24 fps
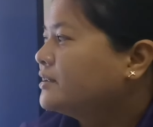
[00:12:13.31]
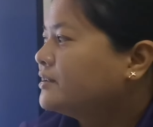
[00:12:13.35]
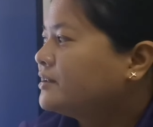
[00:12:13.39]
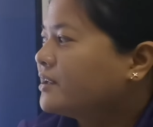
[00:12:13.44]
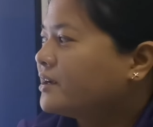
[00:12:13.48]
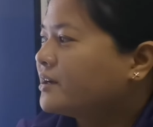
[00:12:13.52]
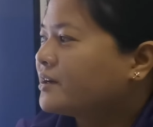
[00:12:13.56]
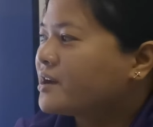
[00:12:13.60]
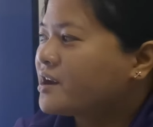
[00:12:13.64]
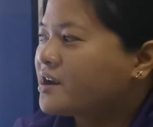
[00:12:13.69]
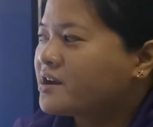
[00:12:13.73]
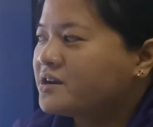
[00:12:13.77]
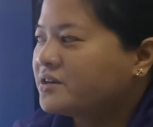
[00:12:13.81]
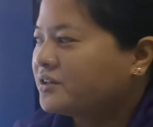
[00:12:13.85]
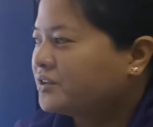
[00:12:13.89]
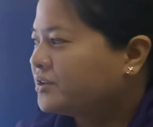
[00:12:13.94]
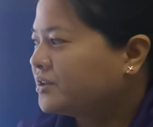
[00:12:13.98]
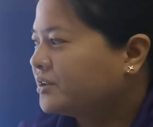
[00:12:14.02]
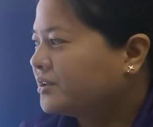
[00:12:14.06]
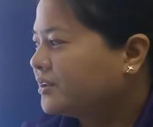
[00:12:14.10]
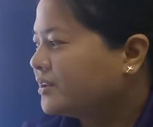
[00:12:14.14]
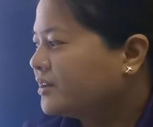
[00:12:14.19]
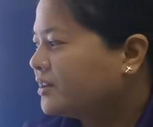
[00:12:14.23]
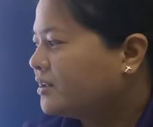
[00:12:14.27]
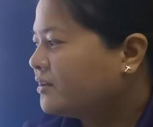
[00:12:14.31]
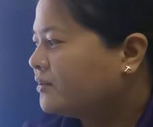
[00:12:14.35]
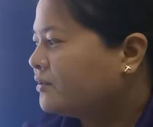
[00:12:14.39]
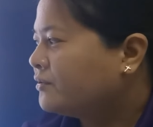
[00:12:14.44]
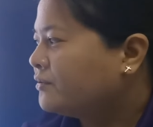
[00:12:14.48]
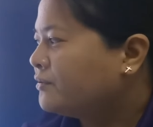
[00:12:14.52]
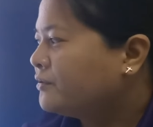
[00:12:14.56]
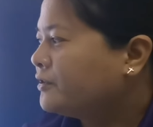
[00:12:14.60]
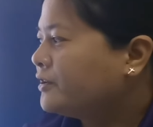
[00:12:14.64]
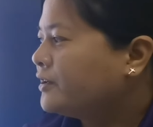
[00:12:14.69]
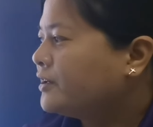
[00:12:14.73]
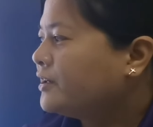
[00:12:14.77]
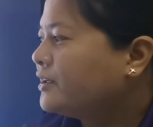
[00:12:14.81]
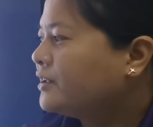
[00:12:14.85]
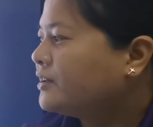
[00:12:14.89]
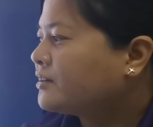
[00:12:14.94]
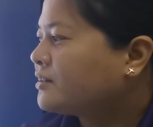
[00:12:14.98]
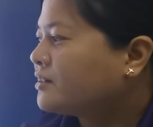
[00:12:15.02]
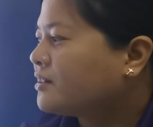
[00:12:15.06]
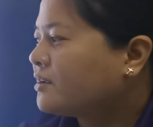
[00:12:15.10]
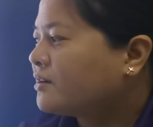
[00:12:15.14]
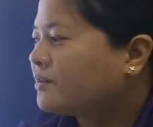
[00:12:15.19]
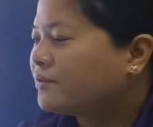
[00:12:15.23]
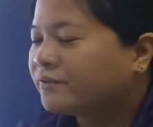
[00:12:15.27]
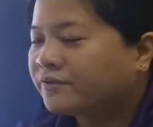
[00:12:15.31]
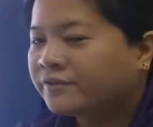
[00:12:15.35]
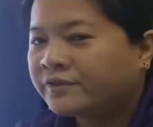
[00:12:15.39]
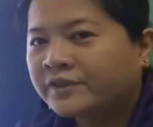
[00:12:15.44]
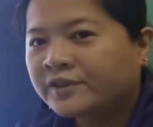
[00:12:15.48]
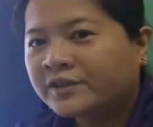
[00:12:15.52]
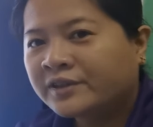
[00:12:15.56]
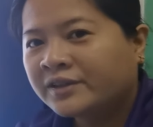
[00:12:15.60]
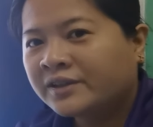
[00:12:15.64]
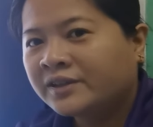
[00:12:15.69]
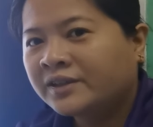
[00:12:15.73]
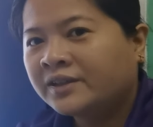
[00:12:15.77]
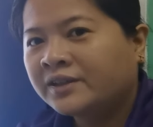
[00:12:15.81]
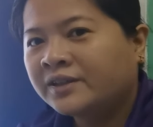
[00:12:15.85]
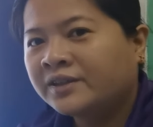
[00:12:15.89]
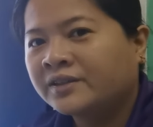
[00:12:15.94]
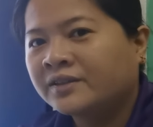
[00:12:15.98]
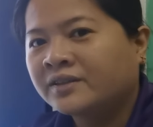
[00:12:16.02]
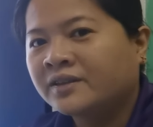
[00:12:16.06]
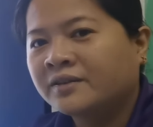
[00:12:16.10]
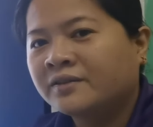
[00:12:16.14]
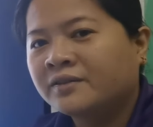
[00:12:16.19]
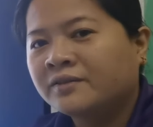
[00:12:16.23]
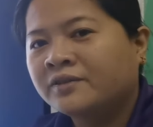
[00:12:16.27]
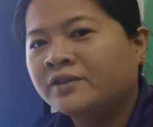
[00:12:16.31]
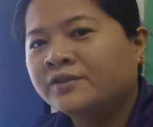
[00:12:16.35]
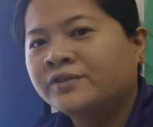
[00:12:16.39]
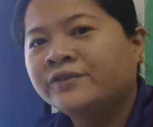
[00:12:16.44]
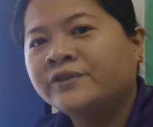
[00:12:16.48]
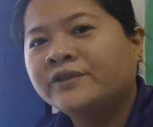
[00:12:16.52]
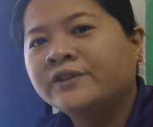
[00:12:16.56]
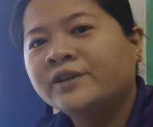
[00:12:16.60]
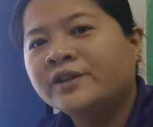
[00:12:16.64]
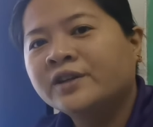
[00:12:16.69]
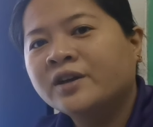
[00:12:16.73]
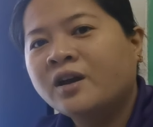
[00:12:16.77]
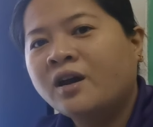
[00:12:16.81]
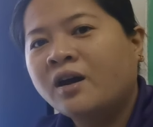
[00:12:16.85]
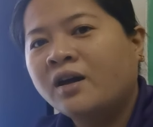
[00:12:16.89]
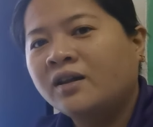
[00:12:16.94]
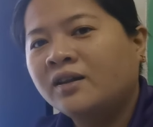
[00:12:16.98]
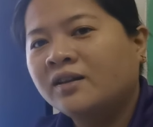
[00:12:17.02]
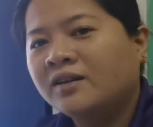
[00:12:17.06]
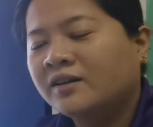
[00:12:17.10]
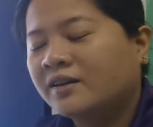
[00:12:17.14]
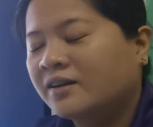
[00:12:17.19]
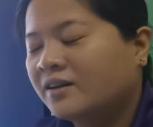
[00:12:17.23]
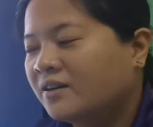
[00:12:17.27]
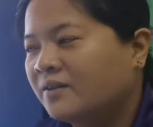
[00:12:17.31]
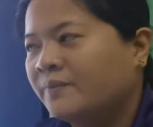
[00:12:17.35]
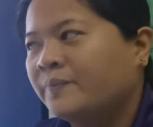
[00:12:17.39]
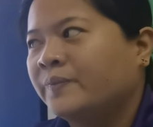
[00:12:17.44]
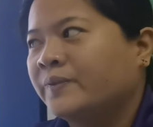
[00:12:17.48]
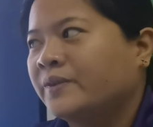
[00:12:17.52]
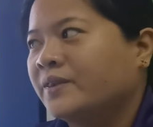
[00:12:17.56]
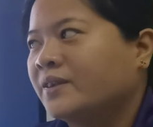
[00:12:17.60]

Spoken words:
Their ears are different, their fur color.